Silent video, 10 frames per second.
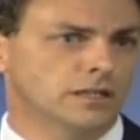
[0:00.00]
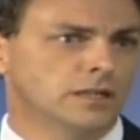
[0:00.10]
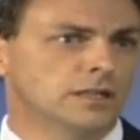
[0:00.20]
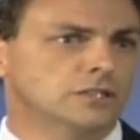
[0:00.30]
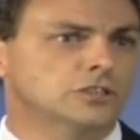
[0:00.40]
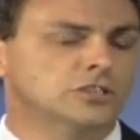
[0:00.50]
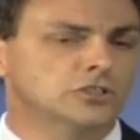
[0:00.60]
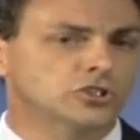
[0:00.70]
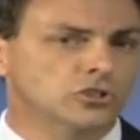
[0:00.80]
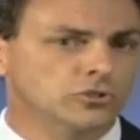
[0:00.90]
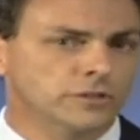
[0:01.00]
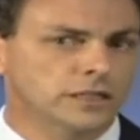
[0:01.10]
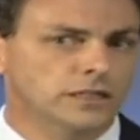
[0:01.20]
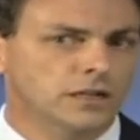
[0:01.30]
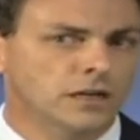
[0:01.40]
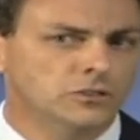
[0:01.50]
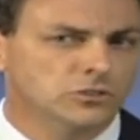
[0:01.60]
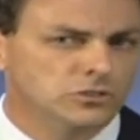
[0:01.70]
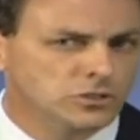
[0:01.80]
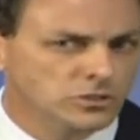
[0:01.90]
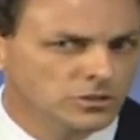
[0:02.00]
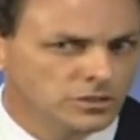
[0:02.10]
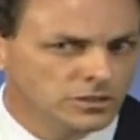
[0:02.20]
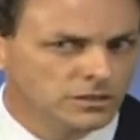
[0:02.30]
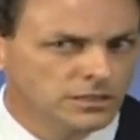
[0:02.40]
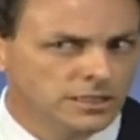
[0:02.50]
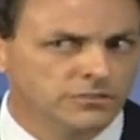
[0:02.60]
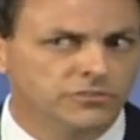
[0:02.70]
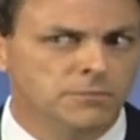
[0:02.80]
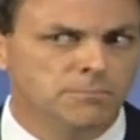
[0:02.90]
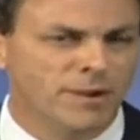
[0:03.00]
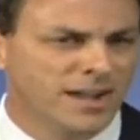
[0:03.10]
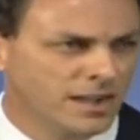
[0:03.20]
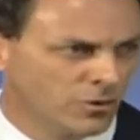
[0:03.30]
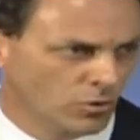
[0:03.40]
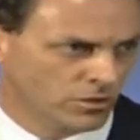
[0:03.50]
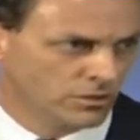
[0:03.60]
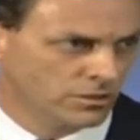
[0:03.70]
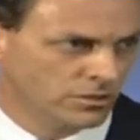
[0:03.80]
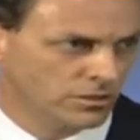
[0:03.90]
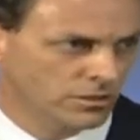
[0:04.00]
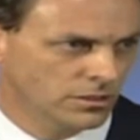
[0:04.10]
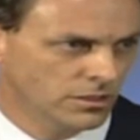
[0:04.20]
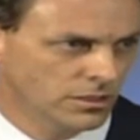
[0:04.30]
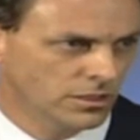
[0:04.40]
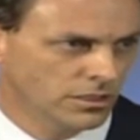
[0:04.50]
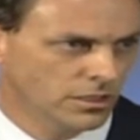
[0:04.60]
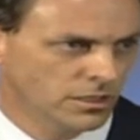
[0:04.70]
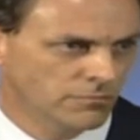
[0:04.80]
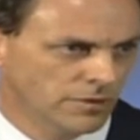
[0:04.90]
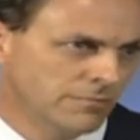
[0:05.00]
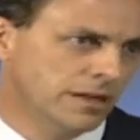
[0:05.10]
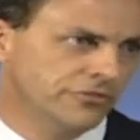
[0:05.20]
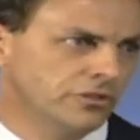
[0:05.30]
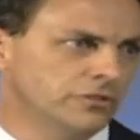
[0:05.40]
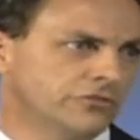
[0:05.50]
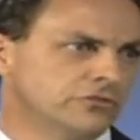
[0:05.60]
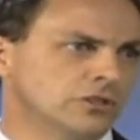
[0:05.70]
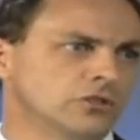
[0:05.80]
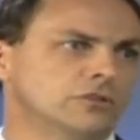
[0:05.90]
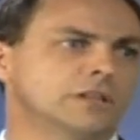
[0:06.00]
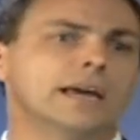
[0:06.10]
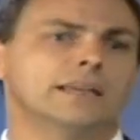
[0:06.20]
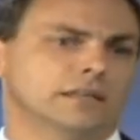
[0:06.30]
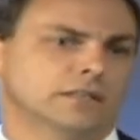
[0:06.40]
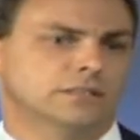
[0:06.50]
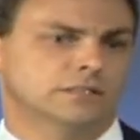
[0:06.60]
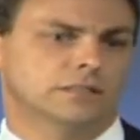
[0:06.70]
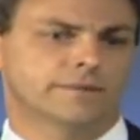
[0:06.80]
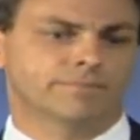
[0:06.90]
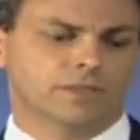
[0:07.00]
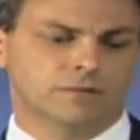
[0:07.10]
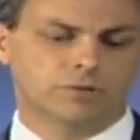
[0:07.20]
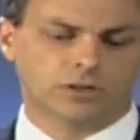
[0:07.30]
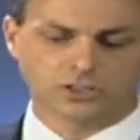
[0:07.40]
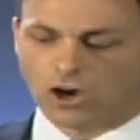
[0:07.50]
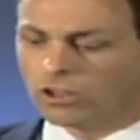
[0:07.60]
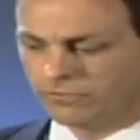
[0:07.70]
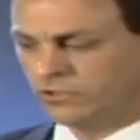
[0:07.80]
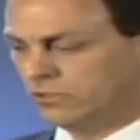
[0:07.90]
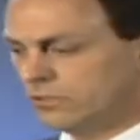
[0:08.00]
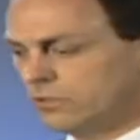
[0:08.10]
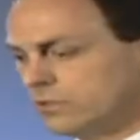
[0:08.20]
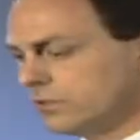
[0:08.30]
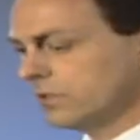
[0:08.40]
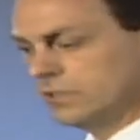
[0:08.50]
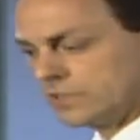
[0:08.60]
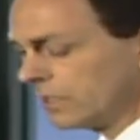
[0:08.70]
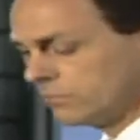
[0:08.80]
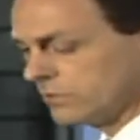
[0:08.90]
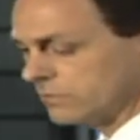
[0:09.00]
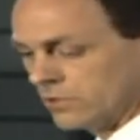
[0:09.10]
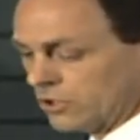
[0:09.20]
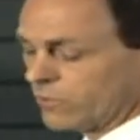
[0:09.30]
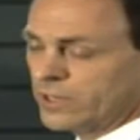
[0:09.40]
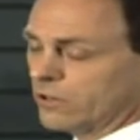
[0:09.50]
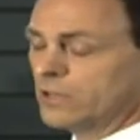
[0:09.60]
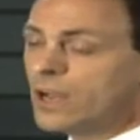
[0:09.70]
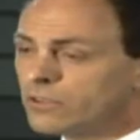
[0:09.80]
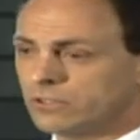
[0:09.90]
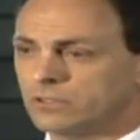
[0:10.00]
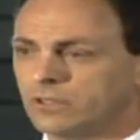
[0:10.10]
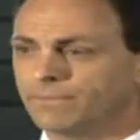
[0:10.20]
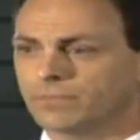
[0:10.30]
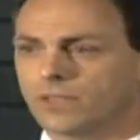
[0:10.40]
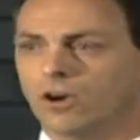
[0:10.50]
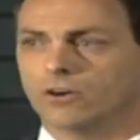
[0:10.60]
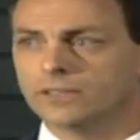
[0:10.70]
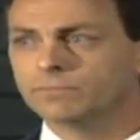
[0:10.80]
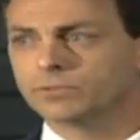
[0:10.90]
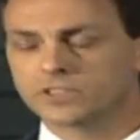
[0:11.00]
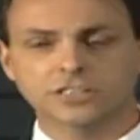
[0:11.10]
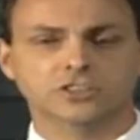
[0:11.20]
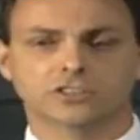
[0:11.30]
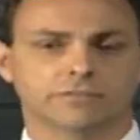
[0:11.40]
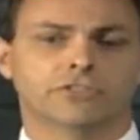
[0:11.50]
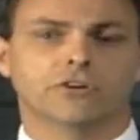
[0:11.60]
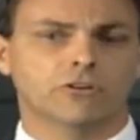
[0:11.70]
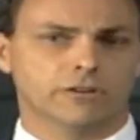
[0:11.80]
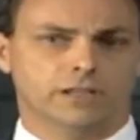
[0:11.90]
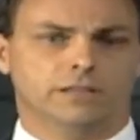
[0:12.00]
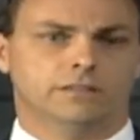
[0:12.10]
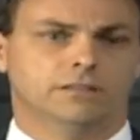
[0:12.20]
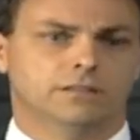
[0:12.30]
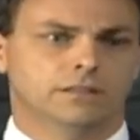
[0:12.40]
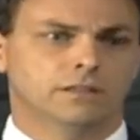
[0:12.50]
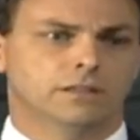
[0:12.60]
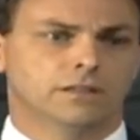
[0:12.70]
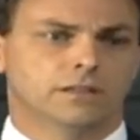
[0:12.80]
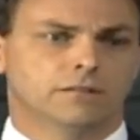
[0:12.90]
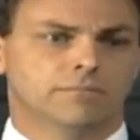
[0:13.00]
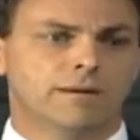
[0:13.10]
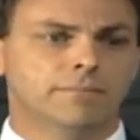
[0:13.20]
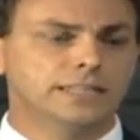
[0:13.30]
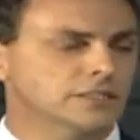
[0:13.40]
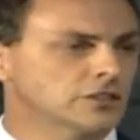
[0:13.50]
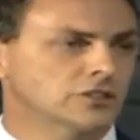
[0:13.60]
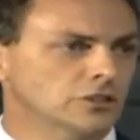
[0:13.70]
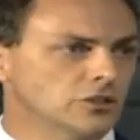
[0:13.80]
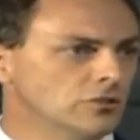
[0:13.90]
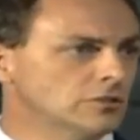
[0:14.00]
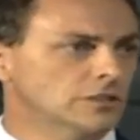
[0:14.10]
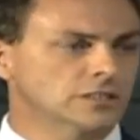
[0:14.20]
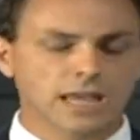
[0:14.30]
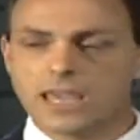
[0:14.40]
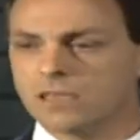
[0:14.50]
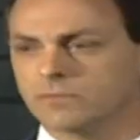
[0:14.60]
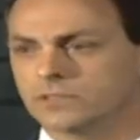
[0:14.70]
The centurion understood this power. My message to you today is, because all of you, in some degree or another, are in positions of authority, my message to you is the same as